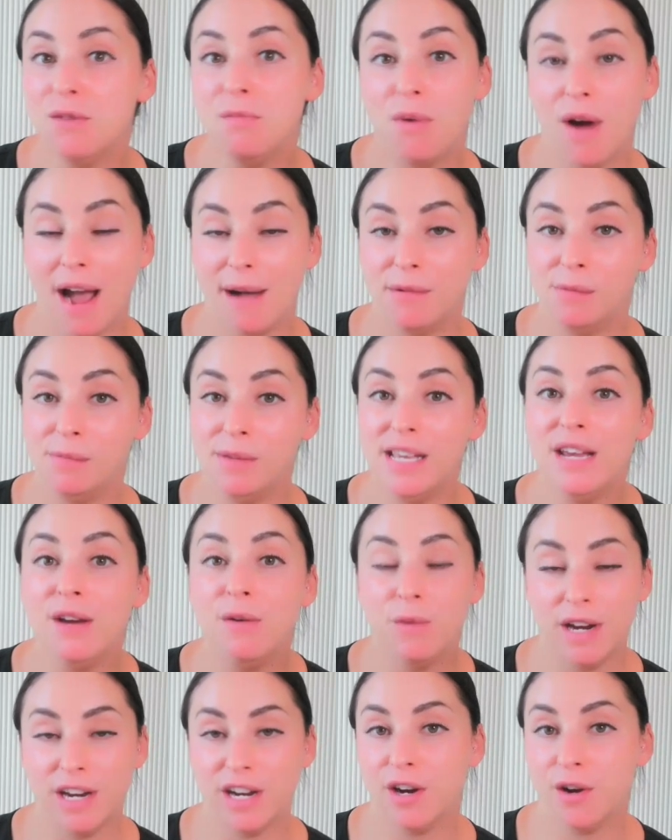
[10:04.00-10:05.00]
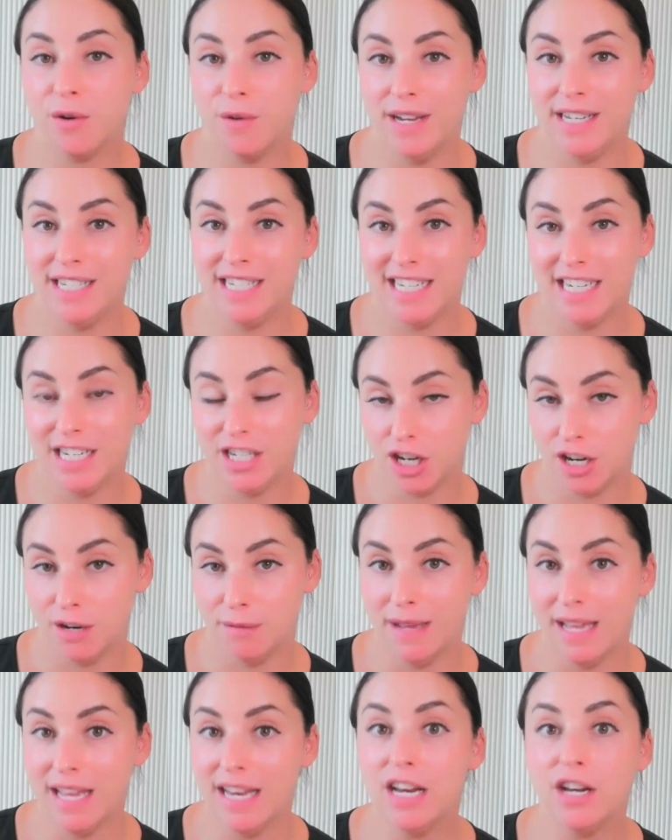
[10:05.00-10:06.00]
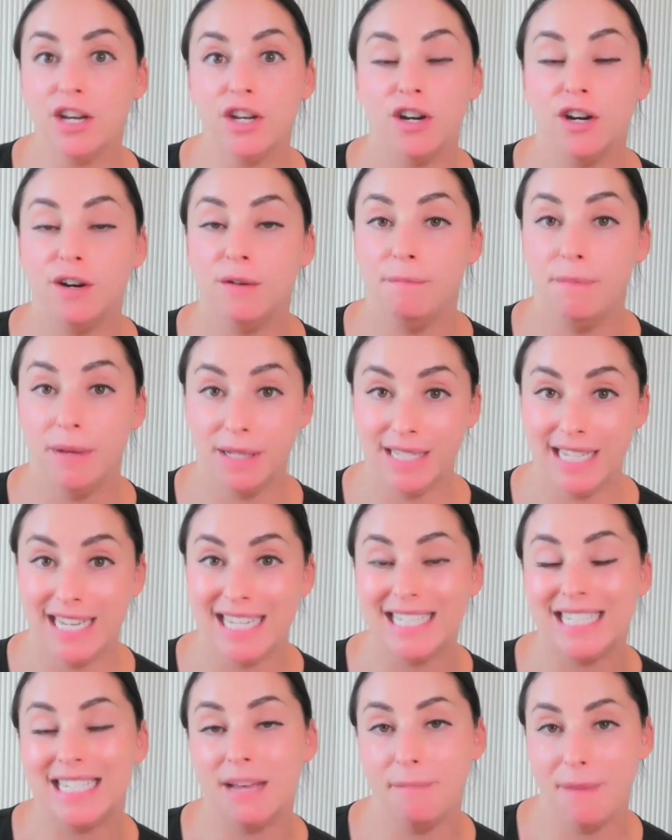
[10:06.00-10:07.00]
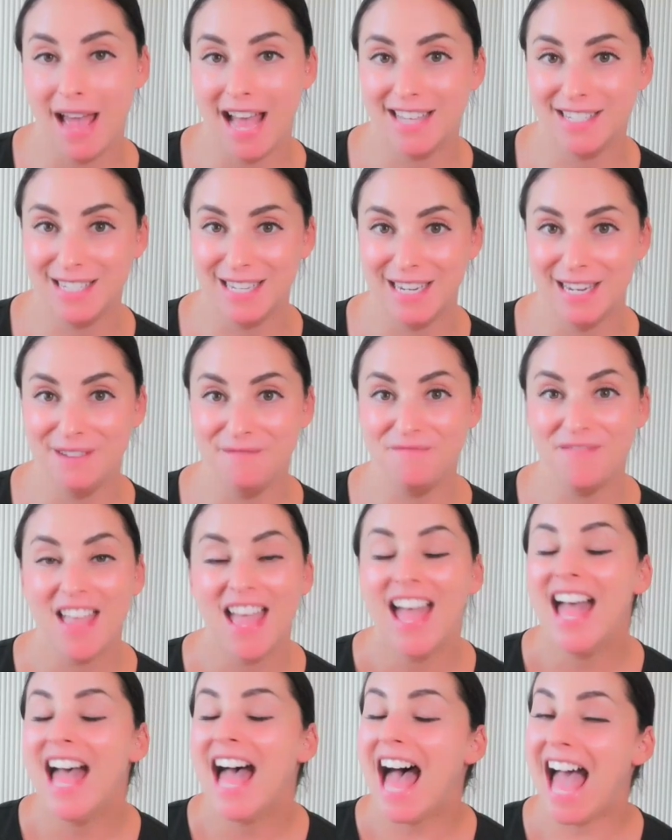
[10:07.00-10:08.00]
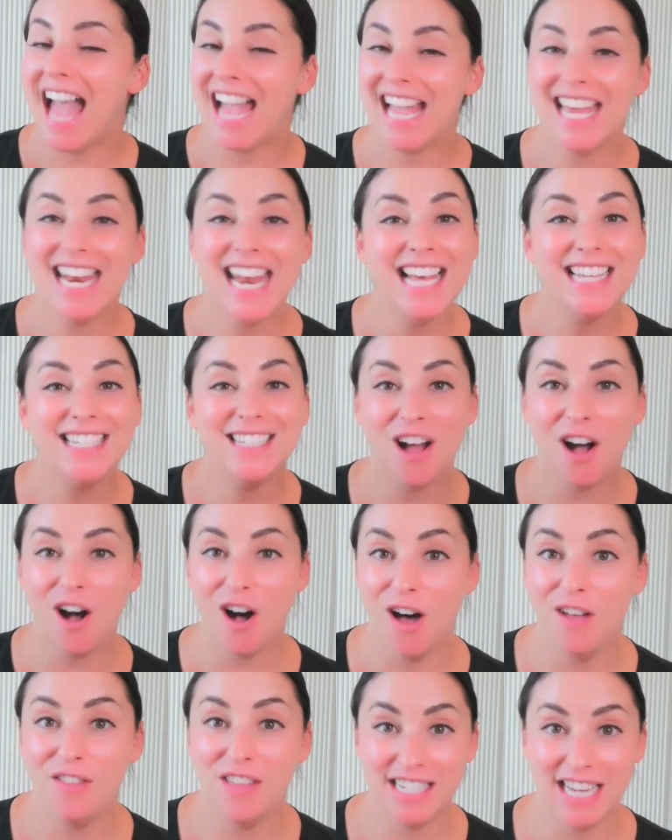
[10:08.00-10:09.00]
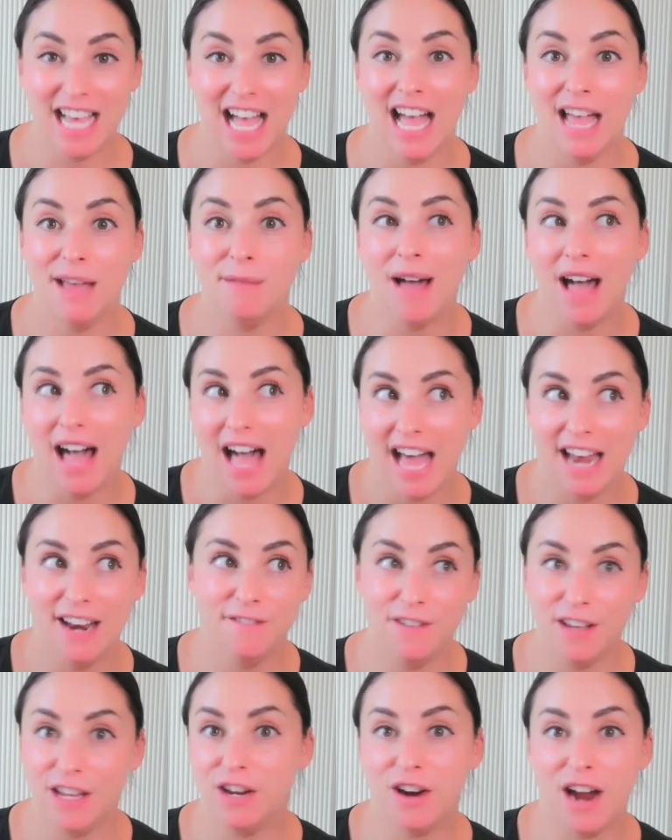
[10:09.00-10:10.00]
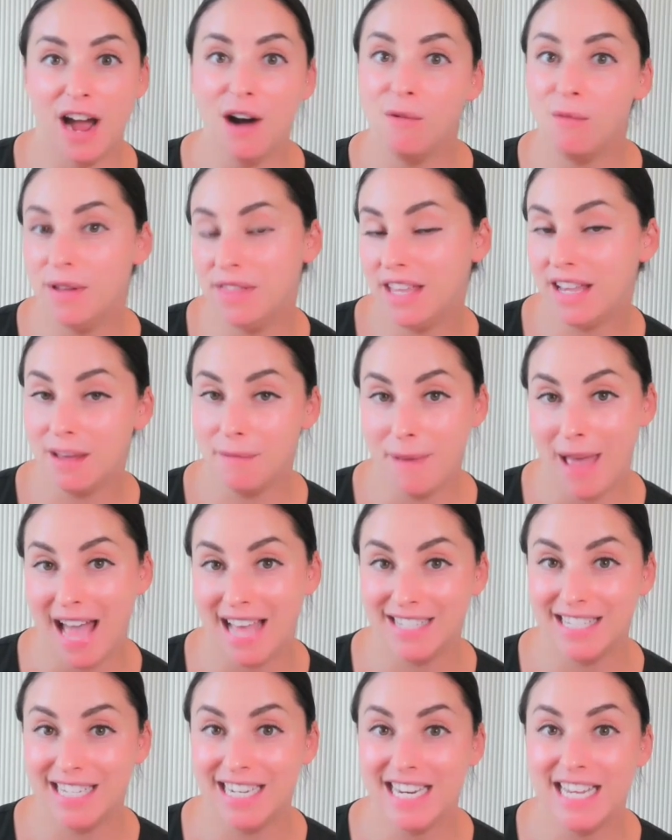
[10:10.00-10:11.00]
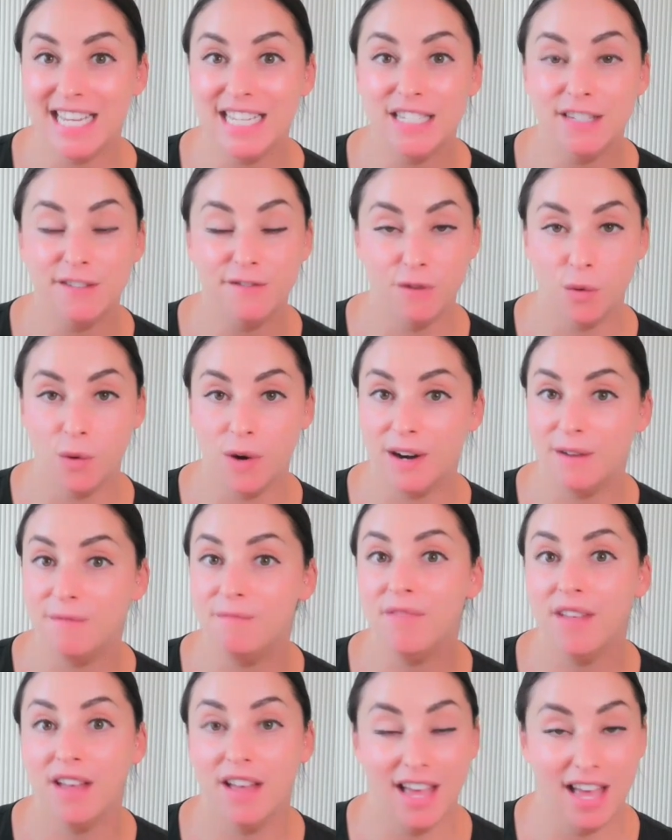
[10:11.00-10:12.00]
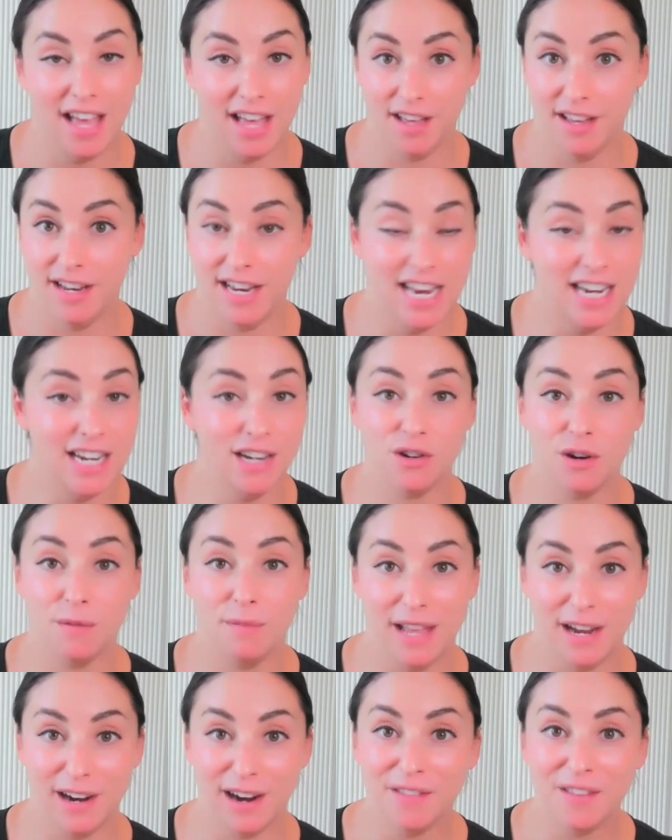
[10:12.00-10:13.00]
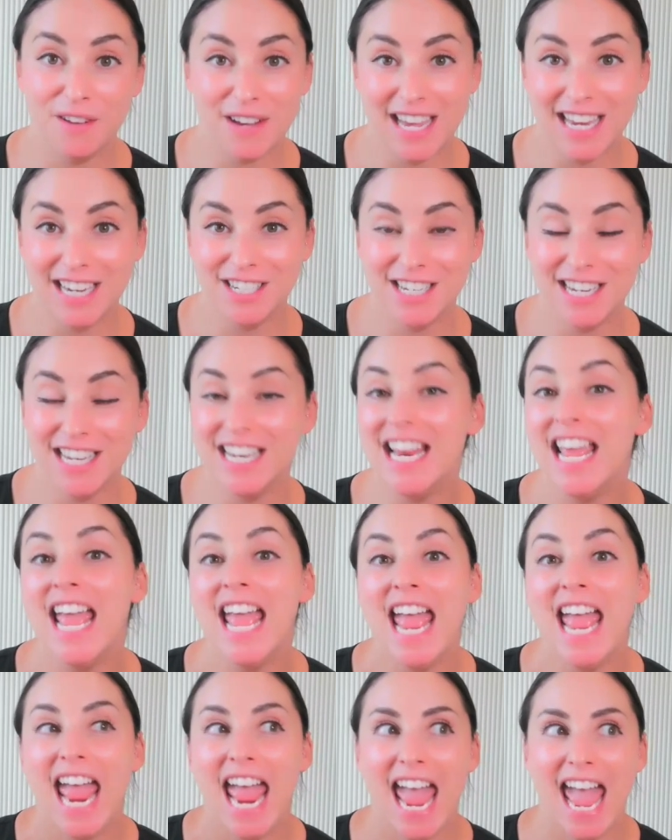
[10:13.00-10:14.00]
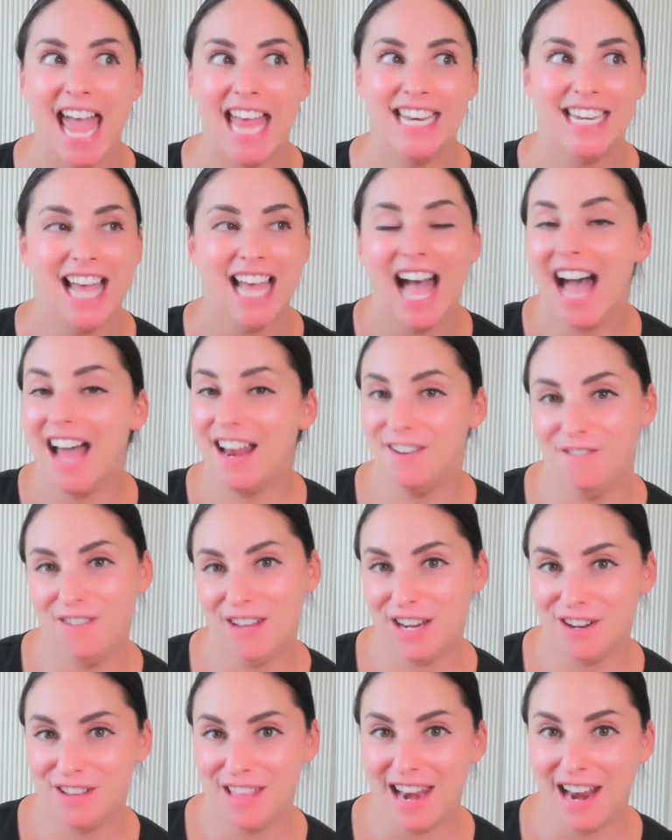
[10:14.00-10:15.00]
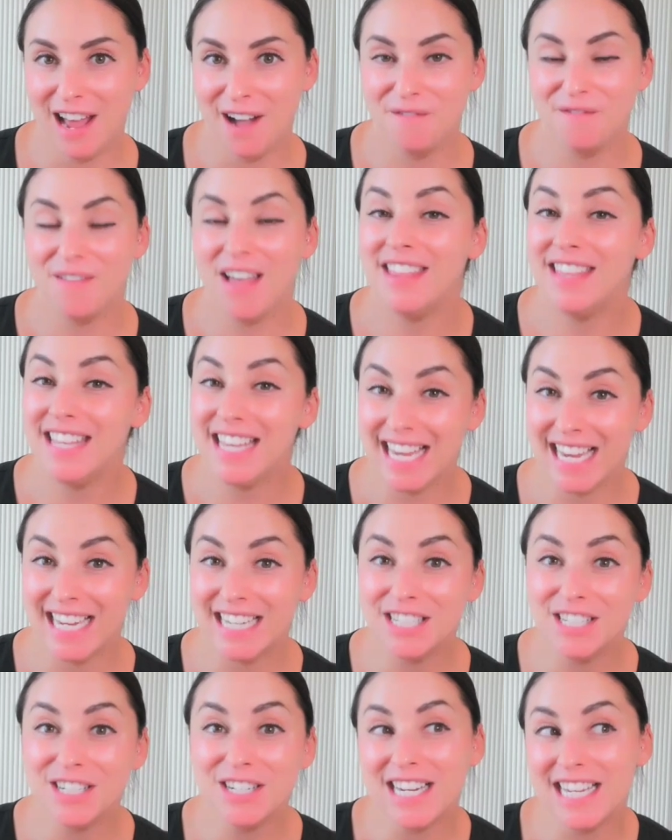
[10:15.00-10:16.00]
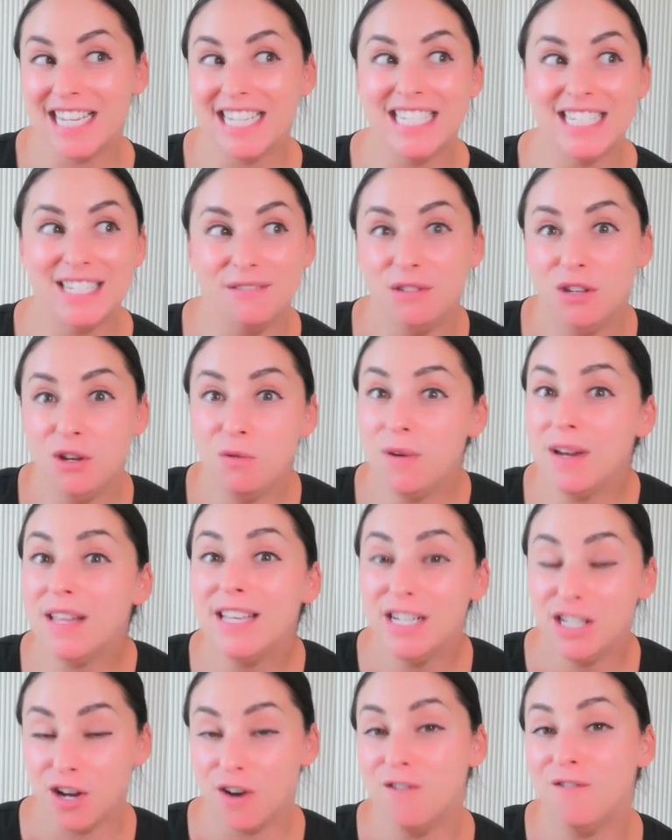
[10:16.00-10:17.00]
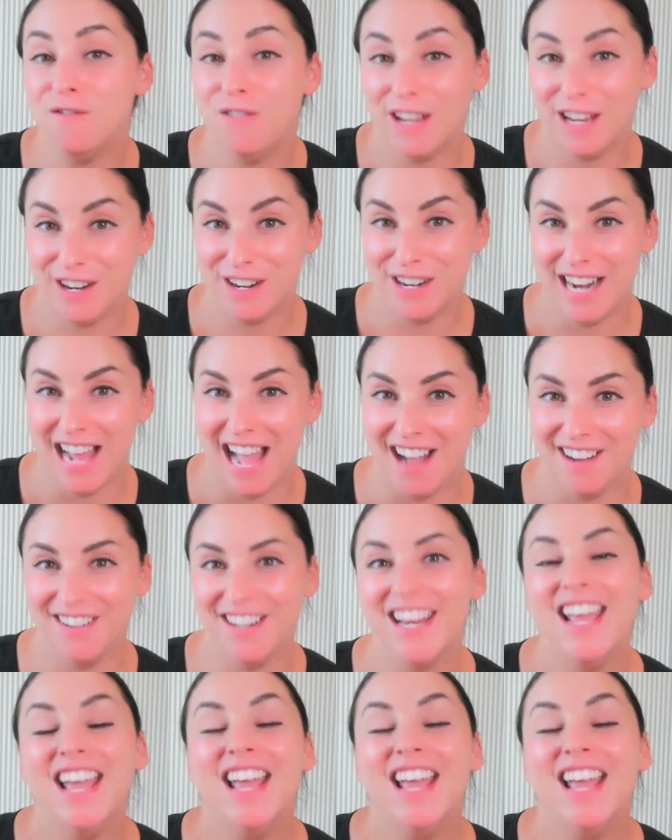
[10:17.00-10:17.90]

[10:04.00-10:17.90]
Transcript: probably where you're going to determine your building's capacity. I get asked all the time how to figure out what the capacity is for an indoor playground location and how to figure that out. And the answer is you really don't figure it out.